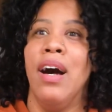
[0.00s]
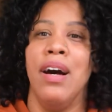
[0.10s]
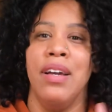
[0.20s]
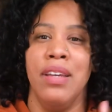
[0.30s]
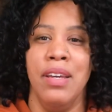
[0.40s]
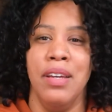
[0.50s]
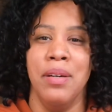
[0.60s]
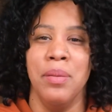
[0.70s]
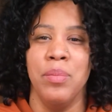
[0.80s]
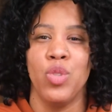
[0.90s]
I
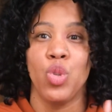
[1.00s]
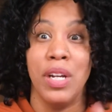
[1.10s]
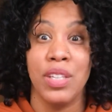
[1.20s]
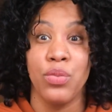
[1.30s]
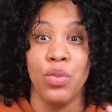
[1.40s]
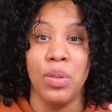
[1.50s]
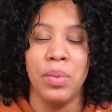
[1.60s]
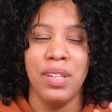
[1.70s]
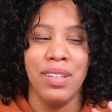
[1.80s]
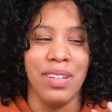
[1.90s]
am
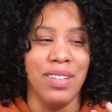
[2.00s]
transforming